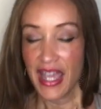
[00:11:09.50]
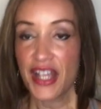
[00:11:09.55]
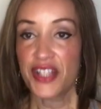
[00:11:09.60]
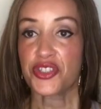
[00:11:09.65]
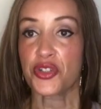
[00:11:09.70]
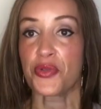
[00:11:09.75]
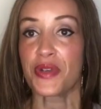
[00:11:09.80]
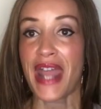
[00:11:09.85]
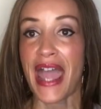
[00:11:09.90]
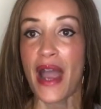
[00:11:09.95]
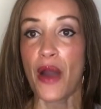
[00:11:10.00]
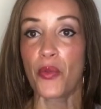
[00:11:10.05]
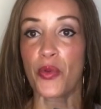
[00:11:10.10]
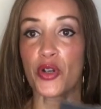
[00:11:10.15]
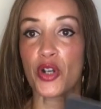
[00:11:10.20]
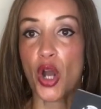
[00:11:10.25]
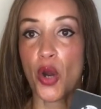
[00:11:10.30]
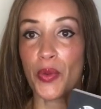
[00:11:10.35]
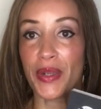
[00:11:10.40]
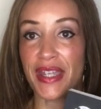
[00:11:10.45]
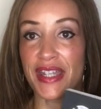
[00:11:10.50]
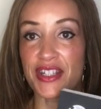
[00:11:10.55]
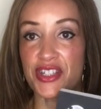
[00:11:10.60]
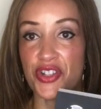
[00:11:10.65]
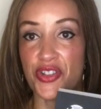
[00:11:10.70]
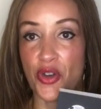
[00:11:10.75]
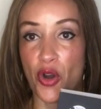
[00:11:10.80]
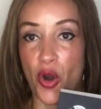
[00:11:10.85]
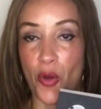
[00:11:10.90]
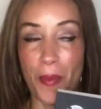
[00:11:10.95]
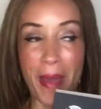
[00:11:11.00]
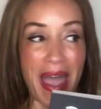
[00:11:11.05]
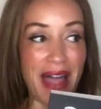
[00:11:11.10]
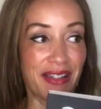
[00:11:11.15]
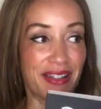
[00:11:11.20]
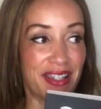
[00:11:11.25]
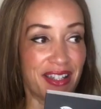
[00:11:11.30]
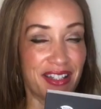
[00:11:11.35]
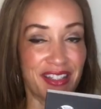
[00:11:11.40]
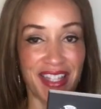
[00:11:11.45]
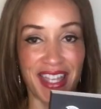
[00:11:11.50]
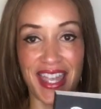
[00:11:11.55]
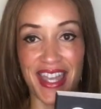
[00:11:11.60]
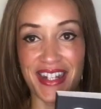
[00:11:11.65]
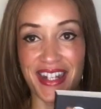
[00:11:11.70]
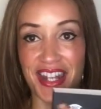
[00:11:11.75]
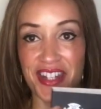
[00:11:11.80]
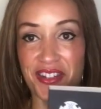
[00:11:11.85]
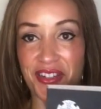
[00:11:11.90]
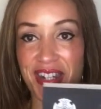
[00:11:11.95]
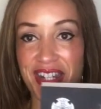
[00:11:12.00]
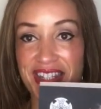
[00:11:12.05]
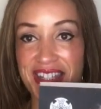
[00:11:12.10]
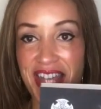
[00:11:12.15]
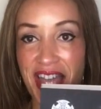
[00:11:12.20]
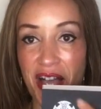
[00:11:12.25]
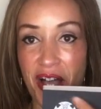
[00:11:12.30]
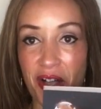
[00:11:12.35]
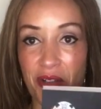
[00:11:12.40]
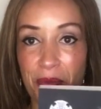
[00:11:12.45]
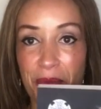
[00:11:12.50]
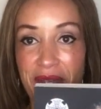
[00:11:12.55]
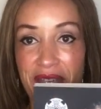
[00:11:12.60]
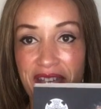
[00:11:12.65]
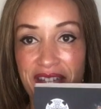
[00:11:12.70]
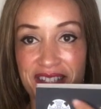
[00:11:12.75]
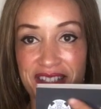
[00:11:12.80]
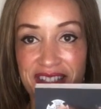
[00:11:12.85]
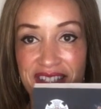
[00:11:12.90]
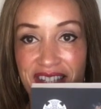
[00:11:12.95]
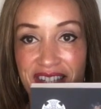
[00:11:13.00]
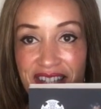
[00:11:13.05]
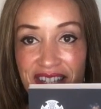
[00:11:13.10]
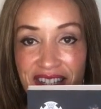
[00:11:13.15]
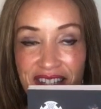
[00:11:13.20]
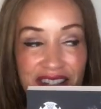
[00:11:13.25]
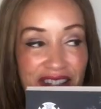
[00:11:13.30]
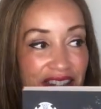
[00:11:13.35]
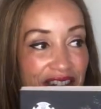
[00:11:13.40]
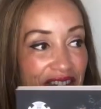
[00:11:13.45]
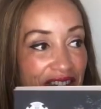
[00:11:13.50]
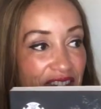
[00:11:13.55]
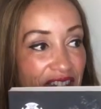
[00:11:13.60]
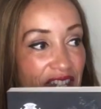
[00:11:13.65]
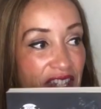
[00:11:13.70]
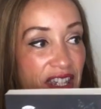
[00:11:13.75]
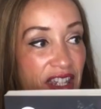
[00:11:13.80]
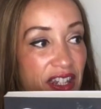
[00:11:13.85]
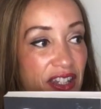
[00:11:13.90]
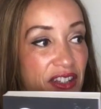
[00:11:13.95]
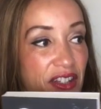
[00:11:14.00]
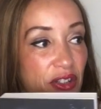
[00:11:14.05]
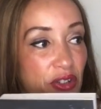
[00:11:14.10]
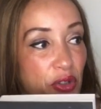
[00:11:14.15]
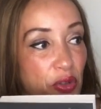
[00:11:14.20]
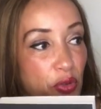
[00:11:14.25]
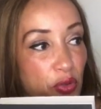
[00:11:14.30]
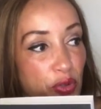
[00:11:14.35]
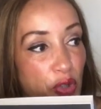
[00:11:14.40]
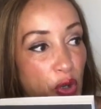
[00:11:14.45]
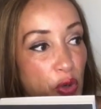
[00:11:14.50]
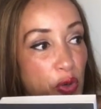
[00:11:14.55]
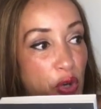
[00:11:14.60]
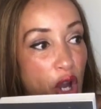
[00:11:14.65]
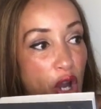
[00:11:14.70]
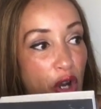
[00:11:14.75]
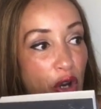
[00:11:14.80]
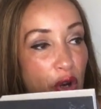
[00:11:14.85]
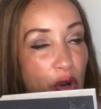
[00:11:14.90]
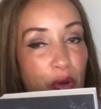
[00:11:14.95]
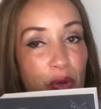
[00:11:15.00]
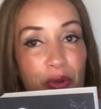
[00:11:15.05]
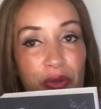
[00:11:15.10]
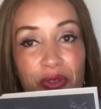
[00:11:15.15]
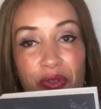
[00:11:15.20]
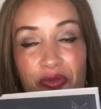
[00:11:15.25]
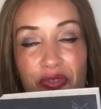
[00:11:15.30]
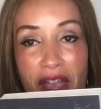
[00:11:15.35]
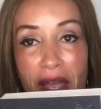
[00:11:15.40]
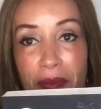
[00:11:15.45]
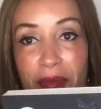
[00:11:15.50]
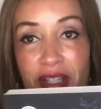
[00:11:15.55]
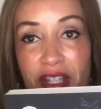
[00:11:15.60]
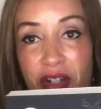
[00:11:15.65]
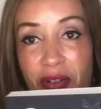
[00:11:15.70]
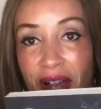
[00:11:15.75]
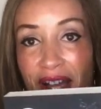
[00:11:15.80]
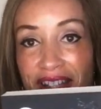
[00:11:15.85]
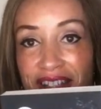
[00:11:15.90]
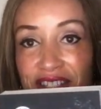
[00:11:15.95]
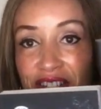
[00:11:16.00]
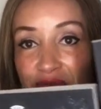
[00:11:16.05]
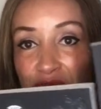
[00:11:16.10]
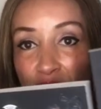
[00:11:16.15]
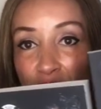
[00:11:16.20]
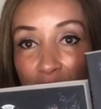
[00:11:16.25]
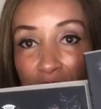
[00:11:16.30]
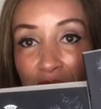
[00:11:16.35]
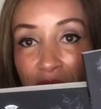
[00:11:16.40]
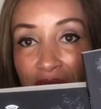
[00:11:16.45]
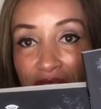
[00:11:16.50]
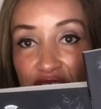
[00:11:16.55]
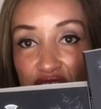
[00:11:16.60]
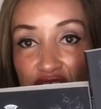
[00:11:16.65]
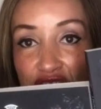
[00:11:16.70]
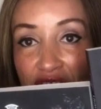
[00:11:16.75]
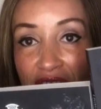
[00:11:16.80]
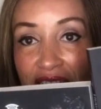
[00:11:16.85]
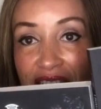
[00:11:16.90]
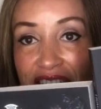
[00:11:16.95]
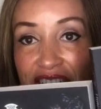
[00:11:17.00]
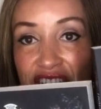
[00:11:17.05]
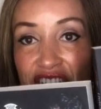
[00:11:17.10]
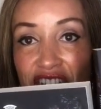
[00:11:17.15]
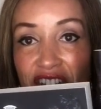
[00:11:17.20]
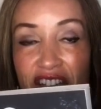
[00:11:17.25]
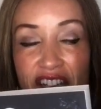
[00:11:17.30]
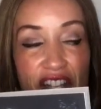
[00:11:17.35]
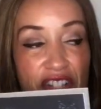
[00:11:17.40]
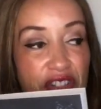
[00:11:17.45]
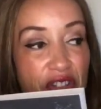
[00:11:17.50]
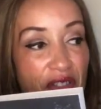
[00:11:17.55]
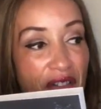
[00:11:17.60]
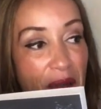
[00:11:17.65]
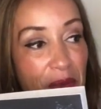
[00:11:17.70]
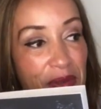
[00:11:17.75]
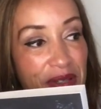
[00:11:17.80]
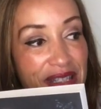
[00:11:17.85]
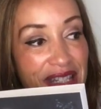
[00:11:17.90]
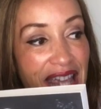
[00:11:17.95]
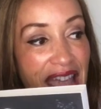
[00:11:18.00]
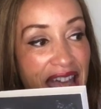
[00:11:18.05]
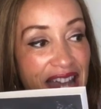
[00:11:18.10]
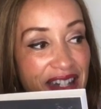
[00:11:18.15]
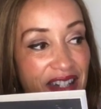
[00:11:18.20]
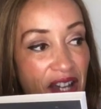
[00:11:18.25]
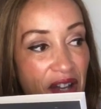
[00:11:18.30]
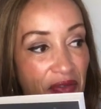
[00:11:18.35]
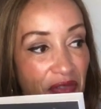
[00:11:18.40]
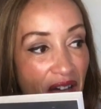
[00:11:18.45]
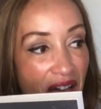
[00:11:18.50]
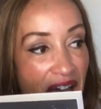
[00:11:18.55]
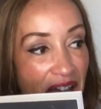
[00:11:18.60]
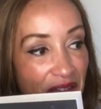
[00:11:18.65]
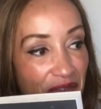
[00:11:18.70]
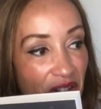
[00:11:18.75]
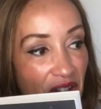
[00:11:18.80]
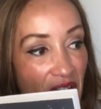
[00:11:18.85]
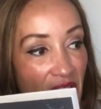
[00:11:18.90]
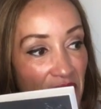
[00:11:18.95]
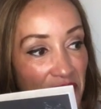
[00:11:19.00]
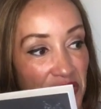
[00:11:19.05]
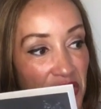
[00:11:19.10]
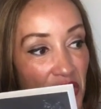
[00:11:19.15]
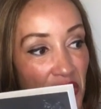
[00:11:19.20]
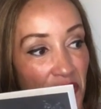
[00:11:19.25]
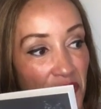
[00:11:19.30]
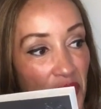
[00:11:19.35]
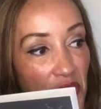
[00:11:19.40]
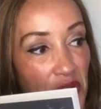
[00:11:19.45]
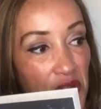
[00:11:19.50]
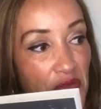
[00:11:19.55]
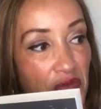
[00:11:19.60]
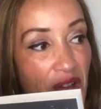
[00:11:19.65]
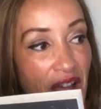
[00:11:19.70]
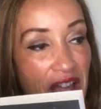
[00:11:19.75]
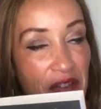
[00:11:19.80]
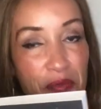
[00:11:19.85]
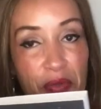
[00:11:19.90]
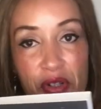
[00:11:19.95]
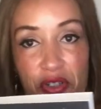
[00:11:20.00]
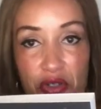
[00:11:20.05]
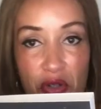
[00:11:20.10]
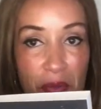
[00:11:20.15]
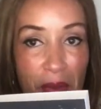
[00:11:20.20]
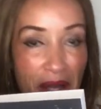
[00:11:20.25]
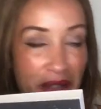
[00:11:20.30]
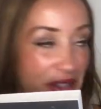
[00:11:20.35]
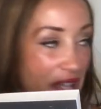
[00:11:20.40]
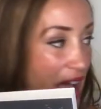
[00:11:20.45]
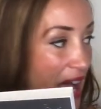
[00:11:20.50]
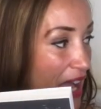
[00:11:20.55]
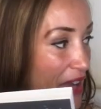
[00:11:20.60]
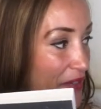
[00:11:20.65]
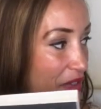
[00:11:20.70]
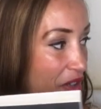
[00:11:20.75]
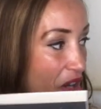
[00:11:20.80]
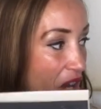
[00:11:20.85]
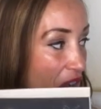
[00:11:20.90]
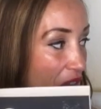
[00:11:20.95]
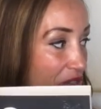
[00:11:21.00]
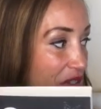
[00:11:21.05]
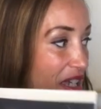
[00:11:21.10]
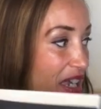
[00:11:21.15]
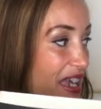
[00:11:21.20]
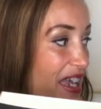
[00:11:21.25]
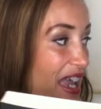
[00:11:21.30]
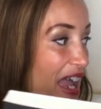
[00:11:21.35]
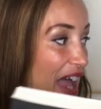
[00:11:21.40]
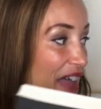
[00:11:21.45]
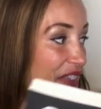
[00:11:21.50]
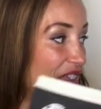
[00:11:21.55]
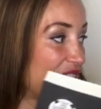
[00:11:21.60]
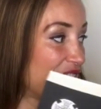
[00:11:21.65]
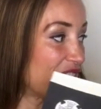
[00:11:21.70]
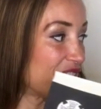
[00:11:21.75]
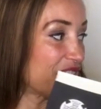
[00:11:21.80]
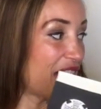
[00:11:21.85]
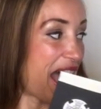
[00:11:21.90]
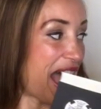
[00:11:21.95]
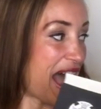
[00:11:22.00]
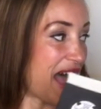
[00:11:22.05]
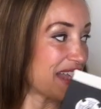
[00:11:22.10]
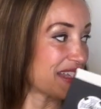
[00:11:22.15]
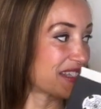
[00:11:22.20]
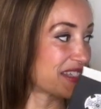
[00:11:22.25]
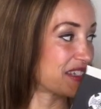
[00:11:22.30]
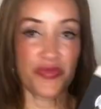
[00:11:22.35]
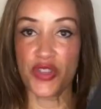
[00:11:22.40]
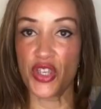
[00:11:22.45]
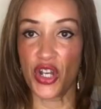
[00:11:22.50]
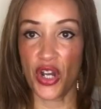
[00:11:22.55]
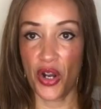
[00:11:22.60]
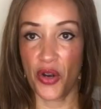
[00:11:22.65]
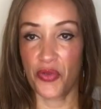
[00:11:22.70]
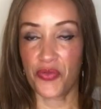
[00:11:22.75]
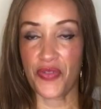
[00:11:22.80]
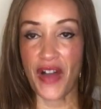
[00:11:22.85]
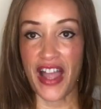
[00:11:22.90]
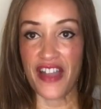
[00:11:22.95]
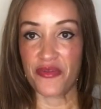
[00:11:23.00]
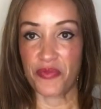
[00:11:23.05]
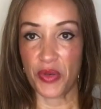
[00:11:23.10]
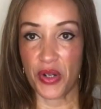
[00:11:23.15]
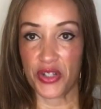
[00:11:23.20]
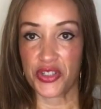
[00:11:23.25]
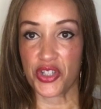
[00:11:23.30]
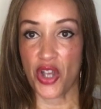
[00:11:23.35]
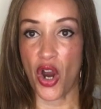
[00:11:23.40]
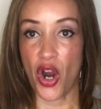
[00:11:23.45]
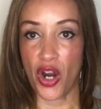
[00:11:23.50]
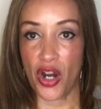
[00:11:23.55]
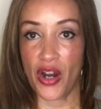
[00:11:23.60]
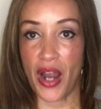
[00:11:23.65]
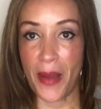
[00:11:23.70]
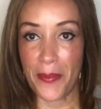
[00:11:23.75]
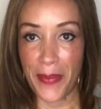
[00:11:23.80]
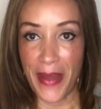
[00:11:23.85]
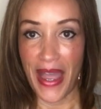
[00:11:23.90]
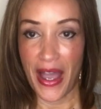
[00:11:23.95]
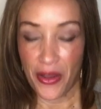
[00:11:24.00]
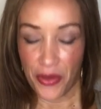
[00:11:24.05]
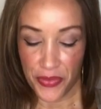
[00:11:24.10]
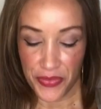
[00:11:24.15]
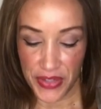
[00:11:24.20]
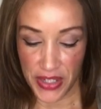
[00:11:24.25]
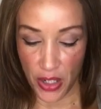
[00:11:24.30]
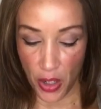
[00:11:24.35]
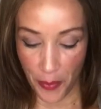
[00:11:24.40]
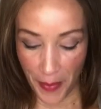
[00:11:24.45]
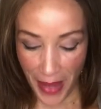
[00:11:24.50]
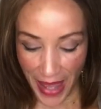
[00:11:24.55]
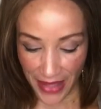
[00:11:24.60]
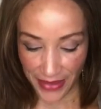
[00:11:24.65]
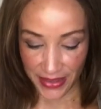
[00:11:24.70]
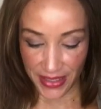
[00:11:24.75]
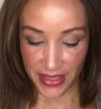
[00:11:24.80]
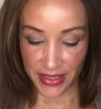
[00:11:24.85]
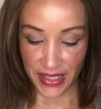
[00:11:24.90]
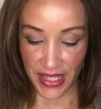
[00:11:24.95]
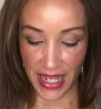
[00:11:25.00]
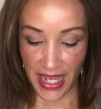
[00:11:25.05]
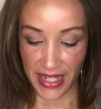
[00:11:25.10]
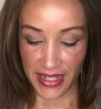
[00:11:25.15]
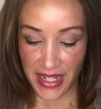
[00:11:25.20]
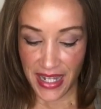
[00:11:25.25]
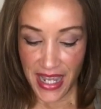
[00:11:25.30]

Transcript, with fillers: So now we're going into the O'Malley clan, and you can tell because the the the little logo, the family crest, if you will, has changed. So that was the end of the Ivanovs. So the first five books are about the Ivanovs, and then the last, you know, five books are about the O'Malley clan.